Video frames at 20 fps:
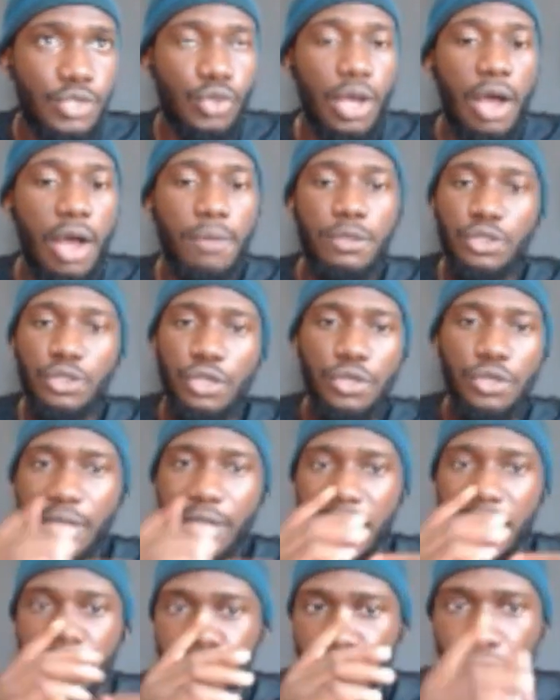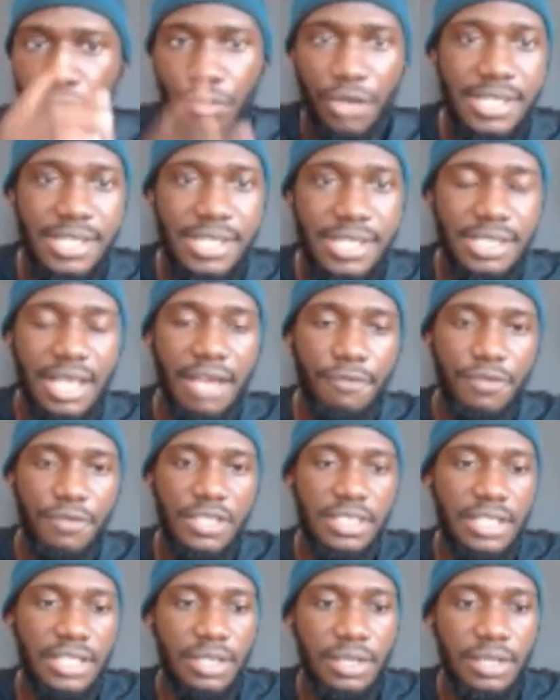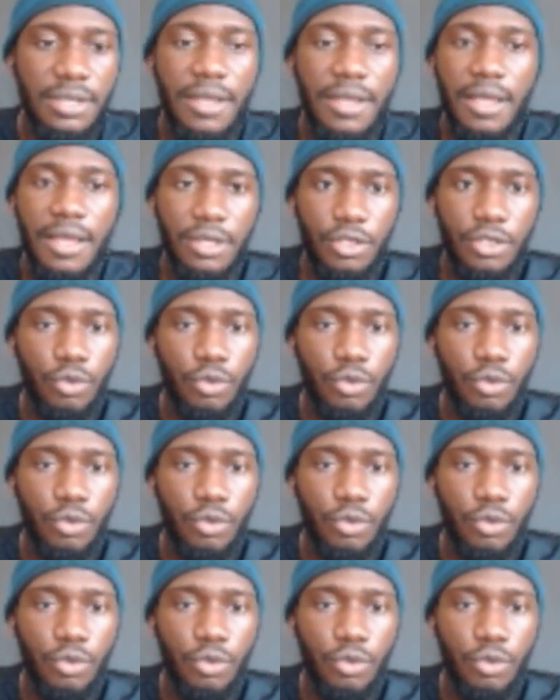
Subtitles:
So I'll be showing you guys progress, everything.